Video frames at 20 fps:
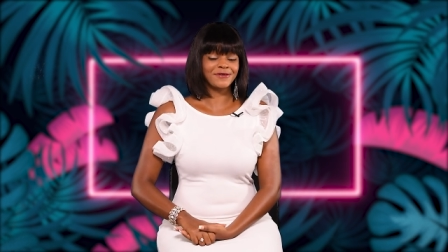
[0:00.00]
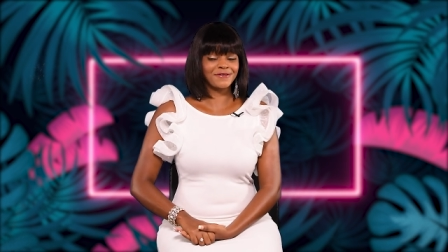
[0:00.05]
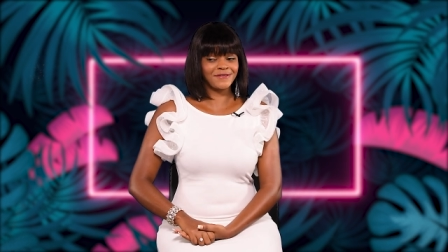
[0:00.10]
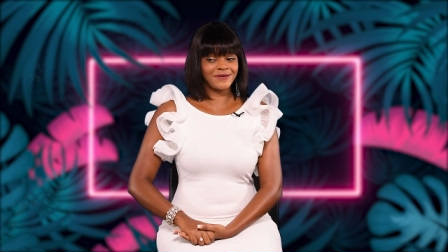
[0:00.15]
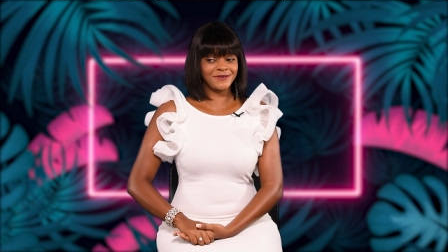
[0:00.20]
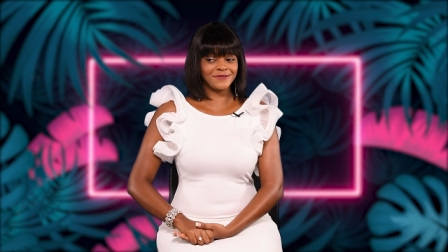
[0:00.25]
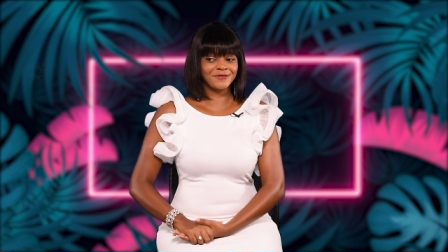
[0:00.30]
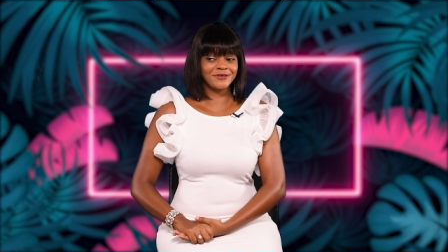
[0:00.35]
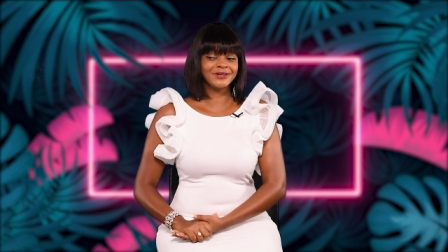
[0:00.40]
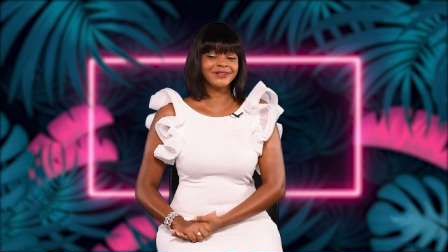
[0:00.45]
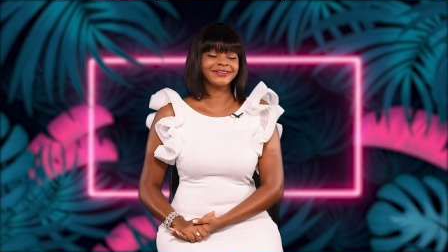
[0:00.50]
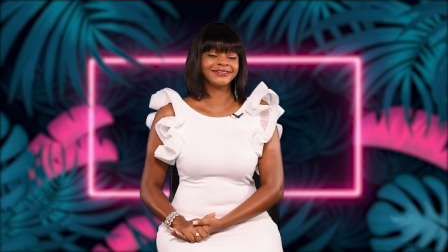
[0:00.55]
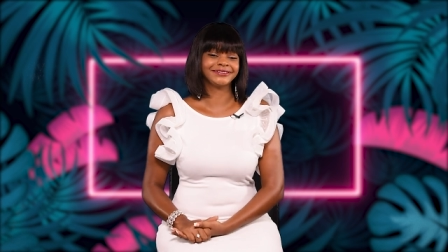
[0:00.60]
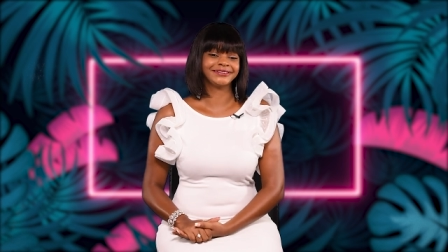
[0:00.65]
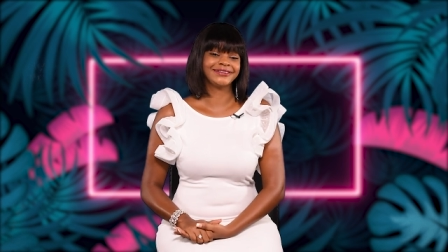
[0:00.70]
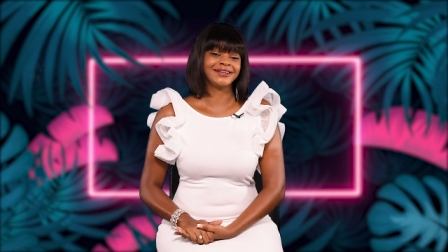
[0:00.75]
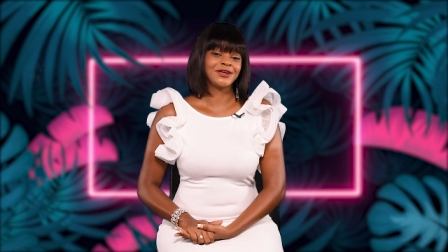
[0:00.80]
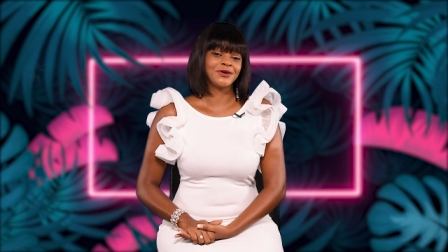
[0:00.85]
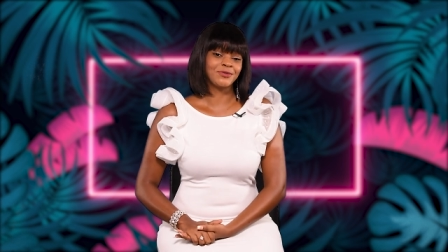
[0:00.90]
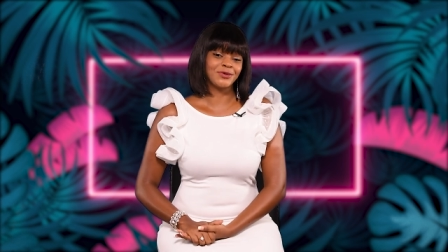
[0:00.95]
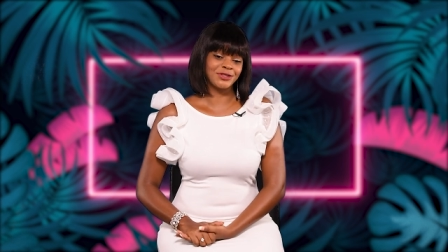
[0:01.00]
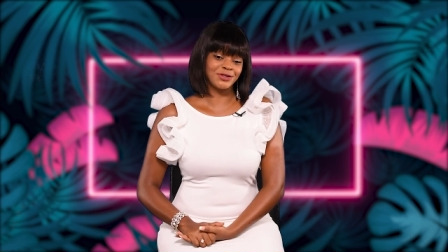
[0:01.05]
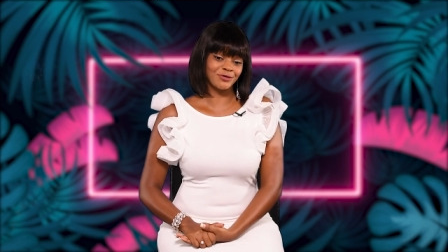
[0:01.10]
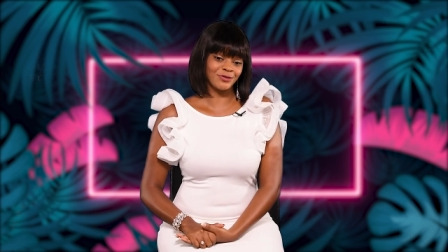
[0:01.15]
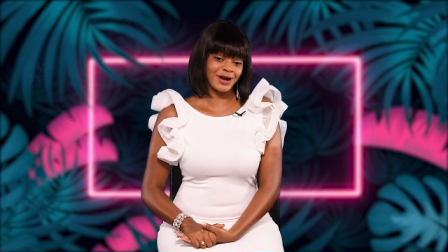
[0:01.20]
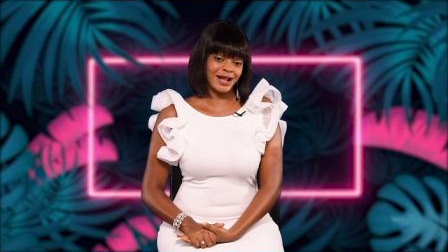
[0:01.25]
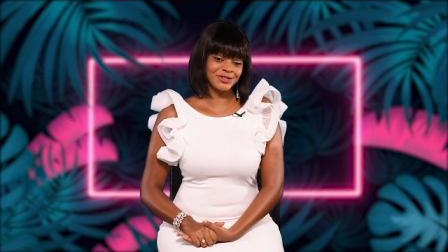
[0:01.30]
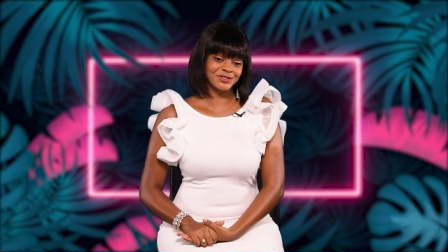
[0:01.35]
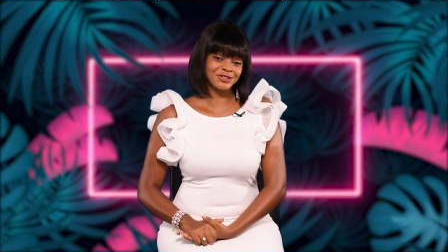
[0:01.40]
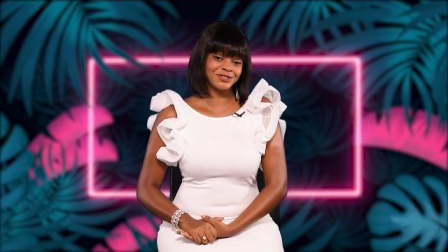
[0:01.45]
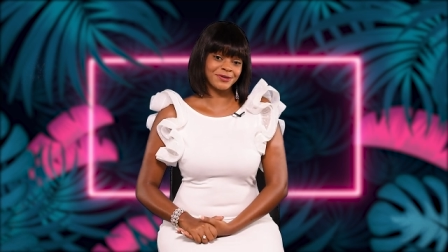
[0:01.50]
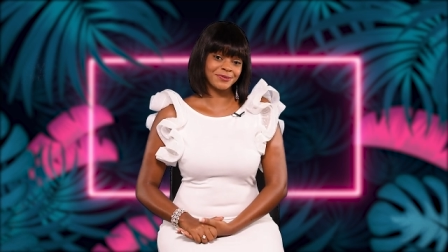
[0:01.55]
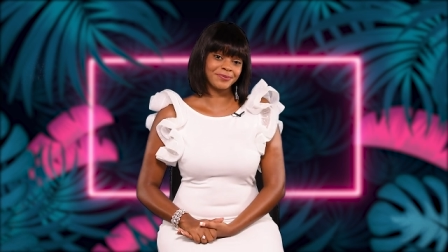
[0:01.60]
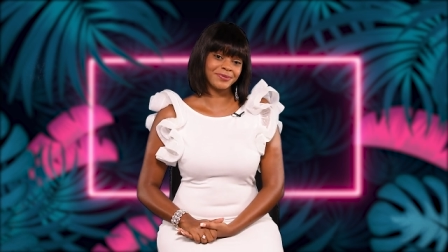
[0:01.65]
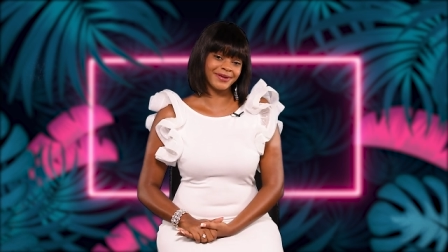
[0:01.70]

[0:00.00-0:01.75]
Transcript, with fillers: my favorite, with the ranch dip.